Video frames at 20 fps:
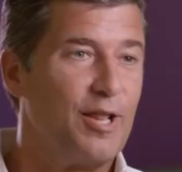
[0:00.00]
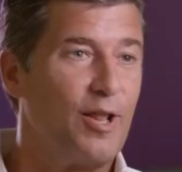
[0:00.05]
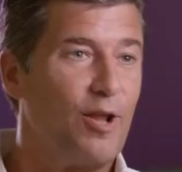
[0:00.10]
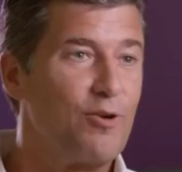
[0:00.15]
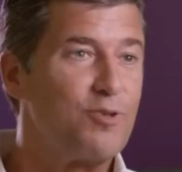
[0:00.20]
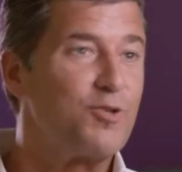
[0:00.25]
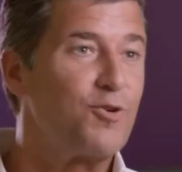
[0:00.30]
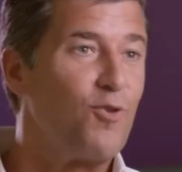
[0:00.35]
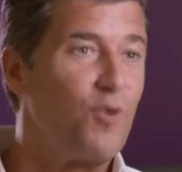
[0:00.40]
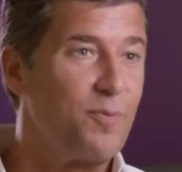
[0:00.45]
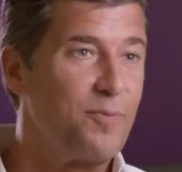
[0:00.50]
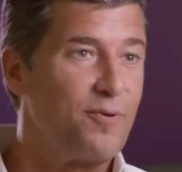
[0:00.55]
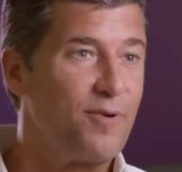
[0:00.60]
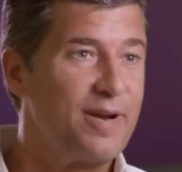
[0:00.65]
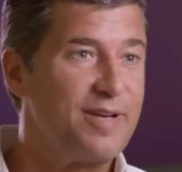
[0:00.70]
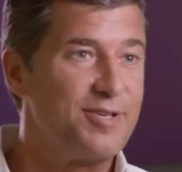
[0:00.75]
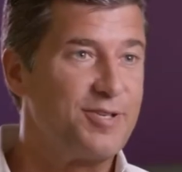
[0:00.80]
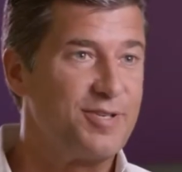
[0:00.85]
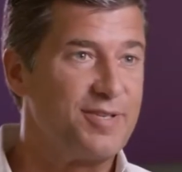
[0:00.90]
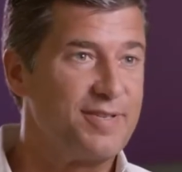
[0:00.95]
Large
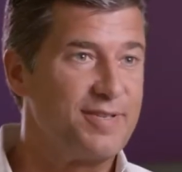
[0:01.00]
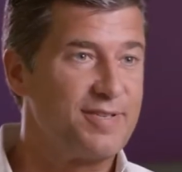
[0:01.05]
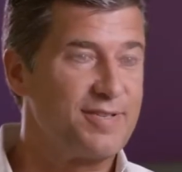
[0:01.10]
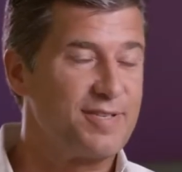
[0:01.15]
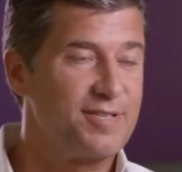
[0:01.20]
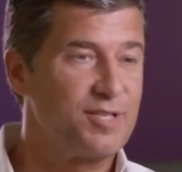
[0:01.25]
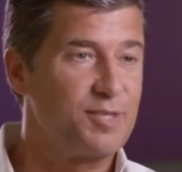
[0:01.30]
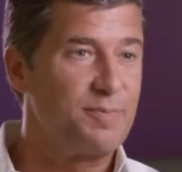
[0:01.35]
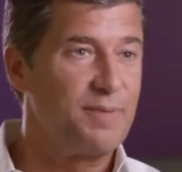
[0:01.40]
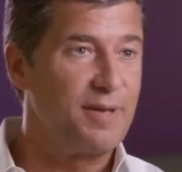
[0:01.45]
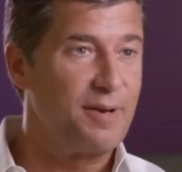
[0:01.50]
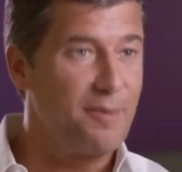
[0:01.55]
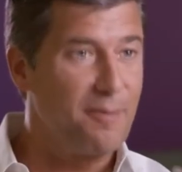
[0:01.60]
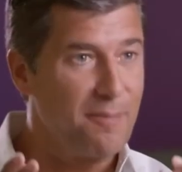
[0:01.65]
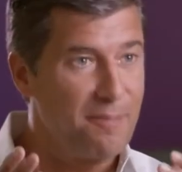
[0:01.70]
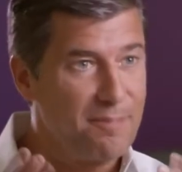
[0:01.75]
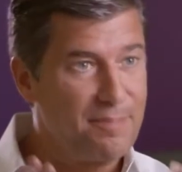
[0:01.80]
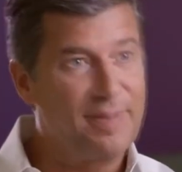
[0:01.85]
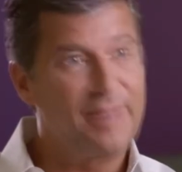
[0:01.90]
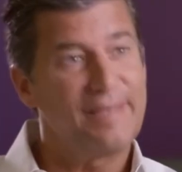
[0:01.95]
corporations
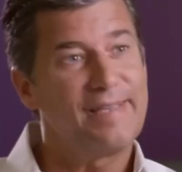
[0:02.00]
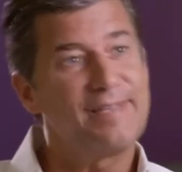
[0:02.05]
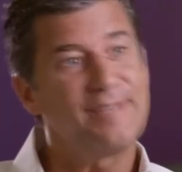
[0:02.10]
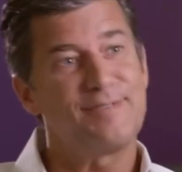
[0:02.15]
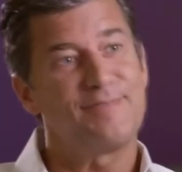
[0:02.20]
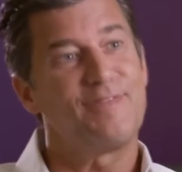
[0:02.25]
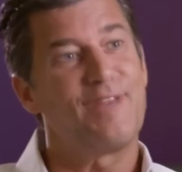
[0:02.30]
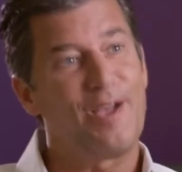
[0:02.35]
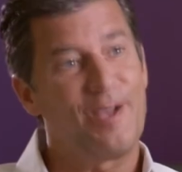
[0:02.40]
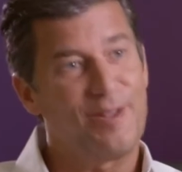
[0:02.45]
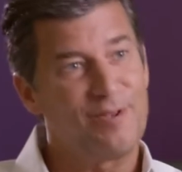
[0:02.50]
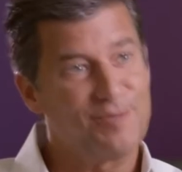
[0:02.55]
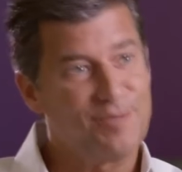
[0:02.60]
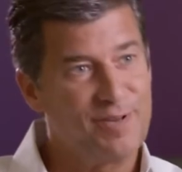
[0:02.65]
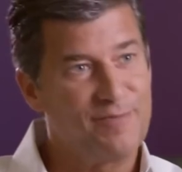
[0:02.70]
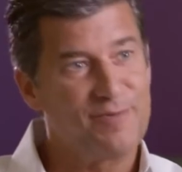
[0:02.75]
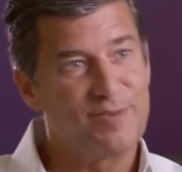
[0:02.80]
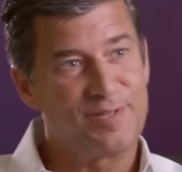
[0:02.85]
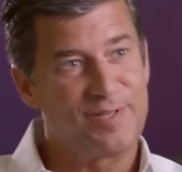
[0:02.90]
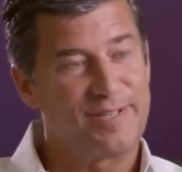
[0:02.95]
spend billions of dollars
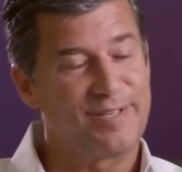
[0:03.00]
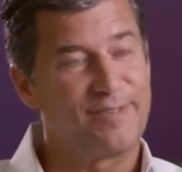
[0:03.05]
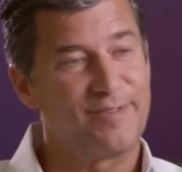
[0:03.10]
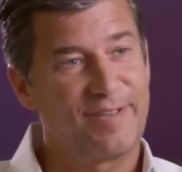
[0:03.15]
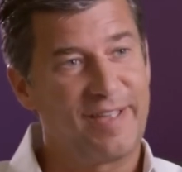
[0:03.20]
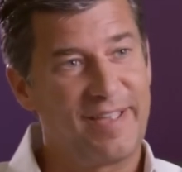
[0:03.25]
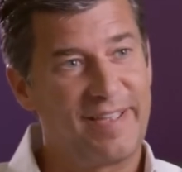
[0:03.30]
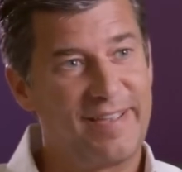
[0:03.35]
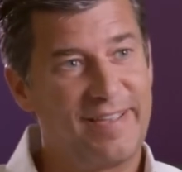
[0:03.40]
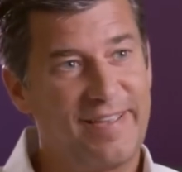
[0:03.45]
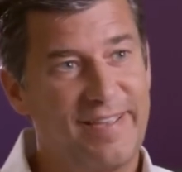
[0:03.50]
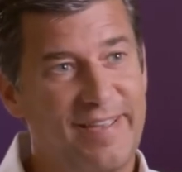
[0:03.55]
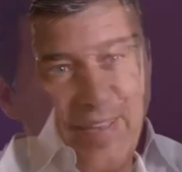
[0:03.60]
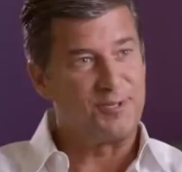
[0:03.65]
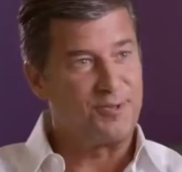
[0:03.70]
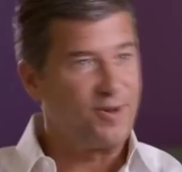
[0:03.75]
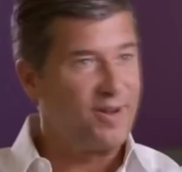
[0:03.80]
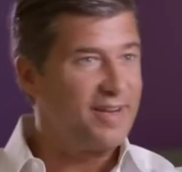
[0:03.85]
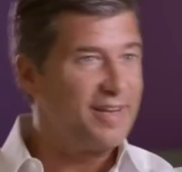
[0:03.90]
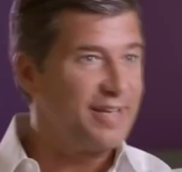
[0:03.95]
every single day
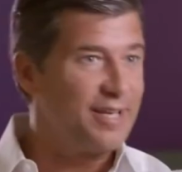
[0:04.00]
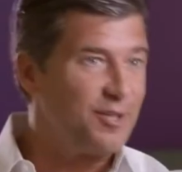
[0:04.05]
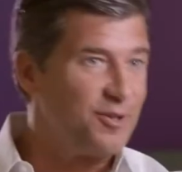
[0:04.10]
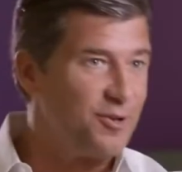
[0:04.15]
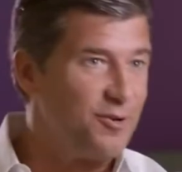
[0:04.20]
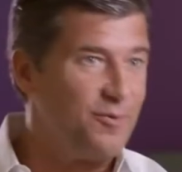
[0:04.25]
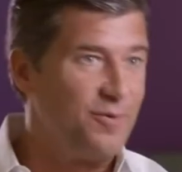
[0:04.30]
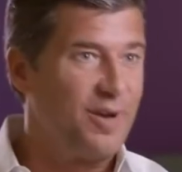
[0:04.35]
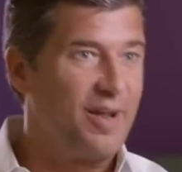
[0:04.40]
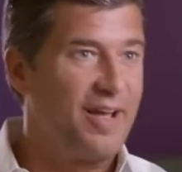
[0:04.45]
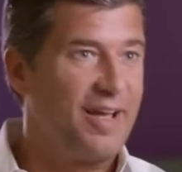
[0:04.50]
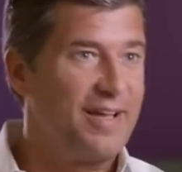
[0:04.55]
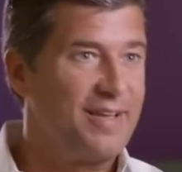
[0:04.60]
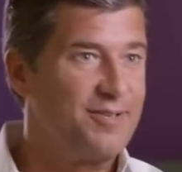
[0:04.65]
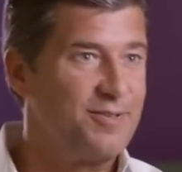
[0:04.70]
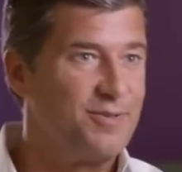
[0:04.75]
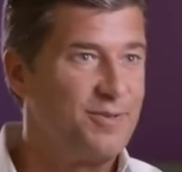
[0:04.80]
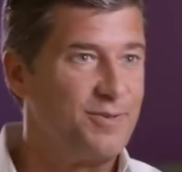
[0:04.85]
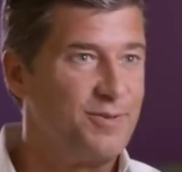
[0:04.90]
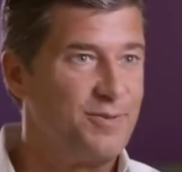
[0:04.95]
trying to get you and I
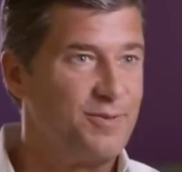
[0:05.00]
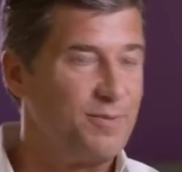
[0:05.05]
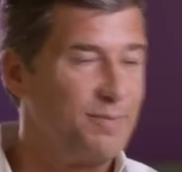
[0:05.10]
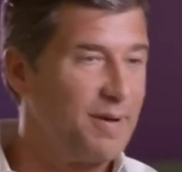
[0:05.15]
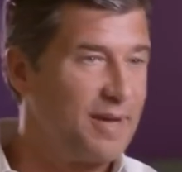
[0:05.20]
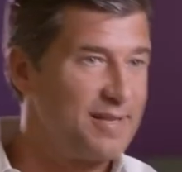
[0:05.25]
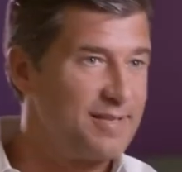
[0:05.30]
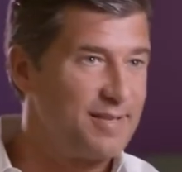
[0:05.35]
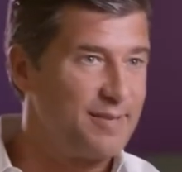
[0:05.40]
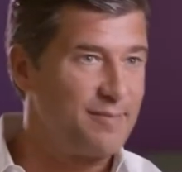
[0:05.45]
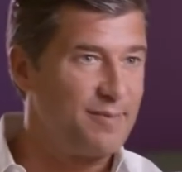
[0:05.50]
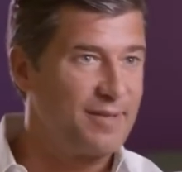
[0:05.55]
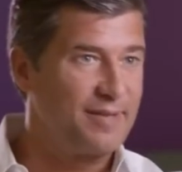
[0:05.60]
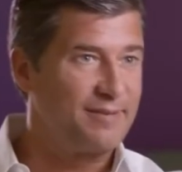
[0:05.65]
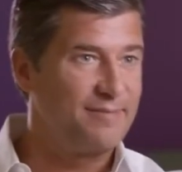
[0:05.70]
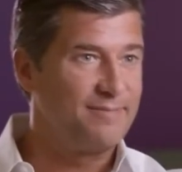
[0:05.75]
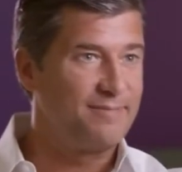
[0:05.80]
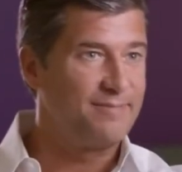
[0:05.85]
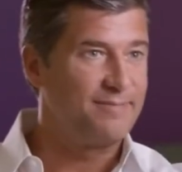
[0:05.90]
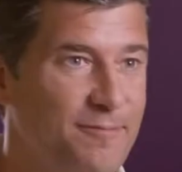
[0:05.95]
to, to buy something.
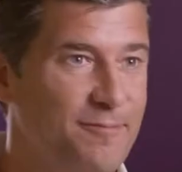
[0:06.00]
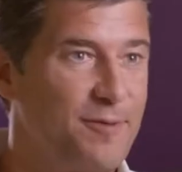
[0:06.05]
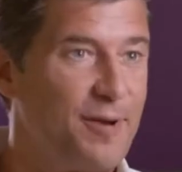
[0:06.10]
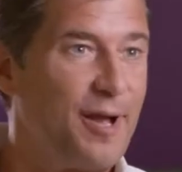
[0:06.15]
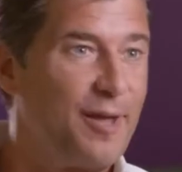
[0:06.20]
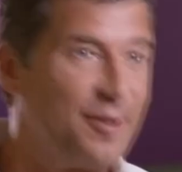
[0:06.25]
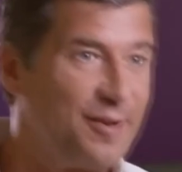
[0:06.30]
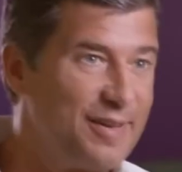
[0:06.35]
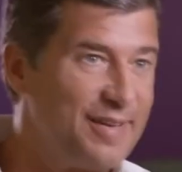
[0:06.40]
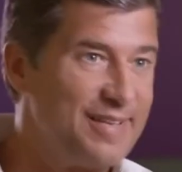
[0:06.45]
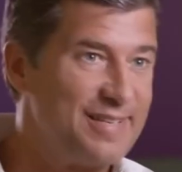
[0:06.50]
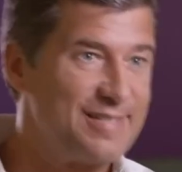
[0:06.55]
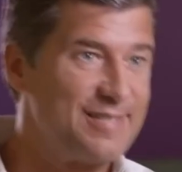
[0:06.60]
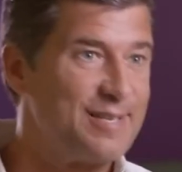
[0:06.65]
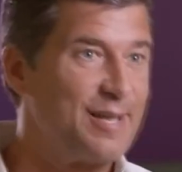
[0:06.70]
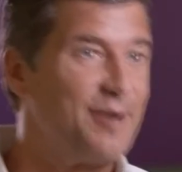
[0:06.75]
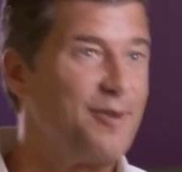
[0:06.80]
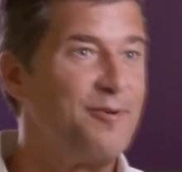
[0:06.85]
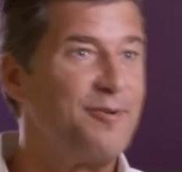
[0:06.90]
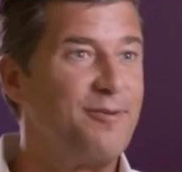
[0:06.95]
The reality is,
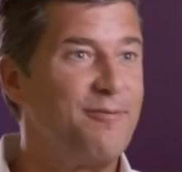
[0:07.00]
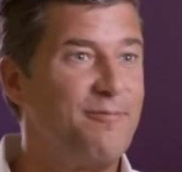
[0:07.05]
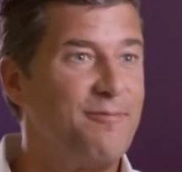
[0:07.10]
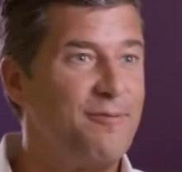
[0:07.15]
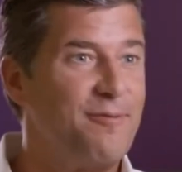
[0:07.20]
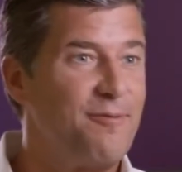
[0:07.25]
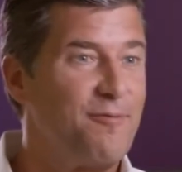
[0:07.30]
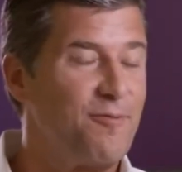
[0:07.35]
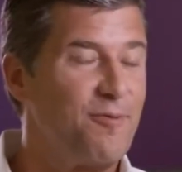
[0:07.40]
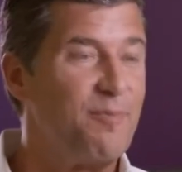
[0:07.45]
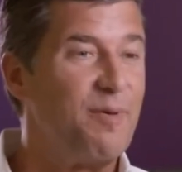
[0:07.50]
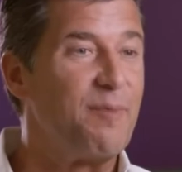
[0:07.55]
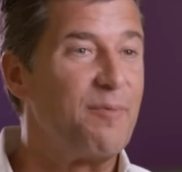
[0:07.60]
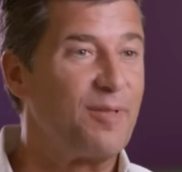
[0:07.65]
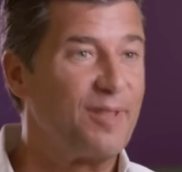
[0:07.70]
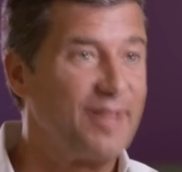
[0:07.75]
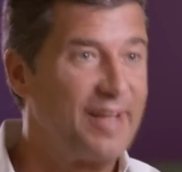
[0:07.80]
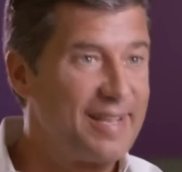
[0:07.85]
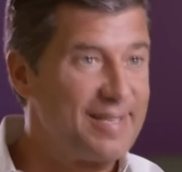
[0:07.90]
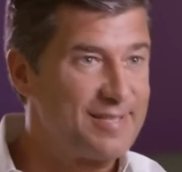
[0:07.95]
is I don't remember
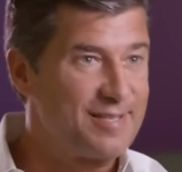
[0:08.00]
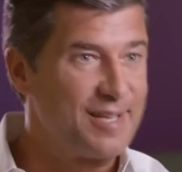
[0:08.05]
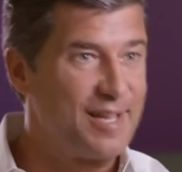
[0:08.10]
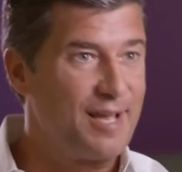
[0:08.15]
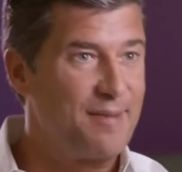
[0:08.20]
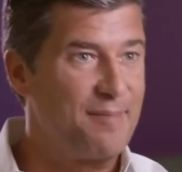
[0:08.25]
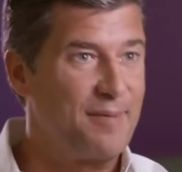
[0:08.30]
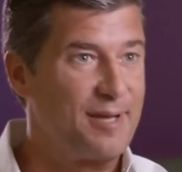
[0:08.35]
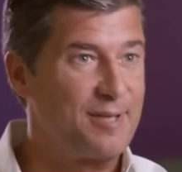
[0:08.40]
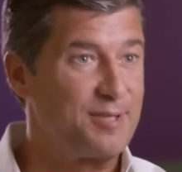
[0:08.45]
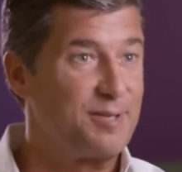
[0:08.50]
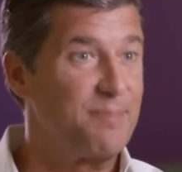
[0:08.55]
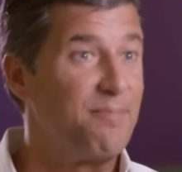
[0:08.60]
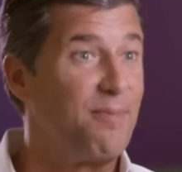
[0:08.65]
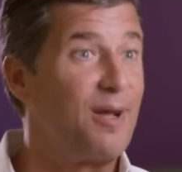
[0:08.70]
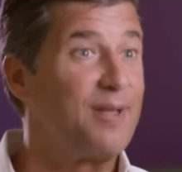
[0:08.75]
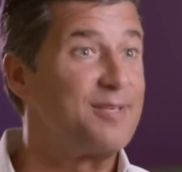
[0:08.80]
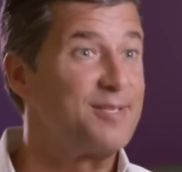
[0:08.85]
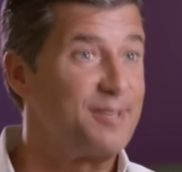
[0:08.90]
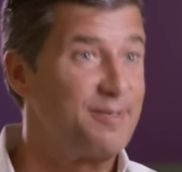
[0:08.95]
the last time I actually
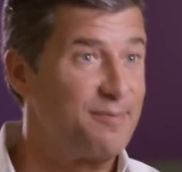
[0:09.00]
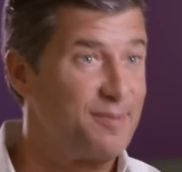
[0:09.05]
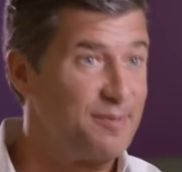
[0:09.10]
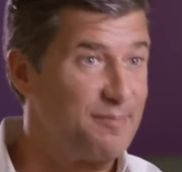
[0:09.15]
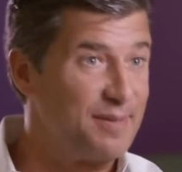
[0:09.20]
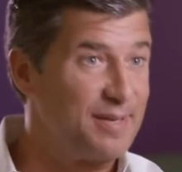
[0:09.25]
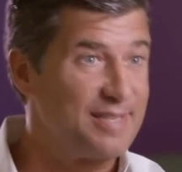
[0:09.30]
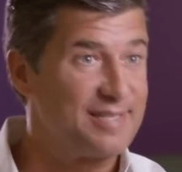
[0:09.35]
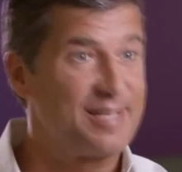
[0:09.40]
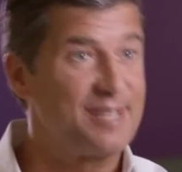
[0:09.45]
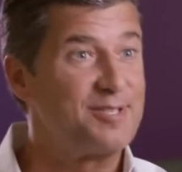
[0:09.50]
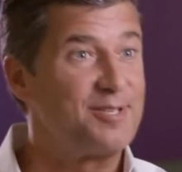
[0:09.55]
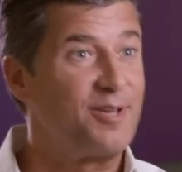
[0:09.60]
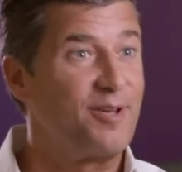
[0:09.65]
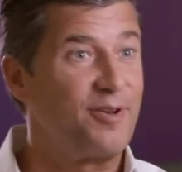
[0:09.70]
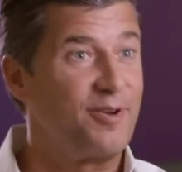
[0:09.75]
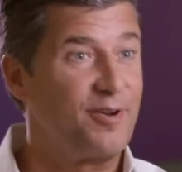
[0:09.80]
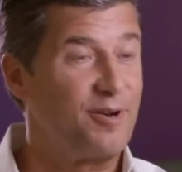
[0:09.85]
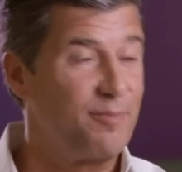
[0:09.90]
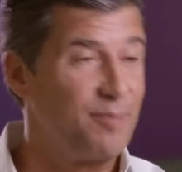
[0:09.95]
bought something because I
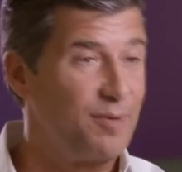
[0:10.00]
saw it on a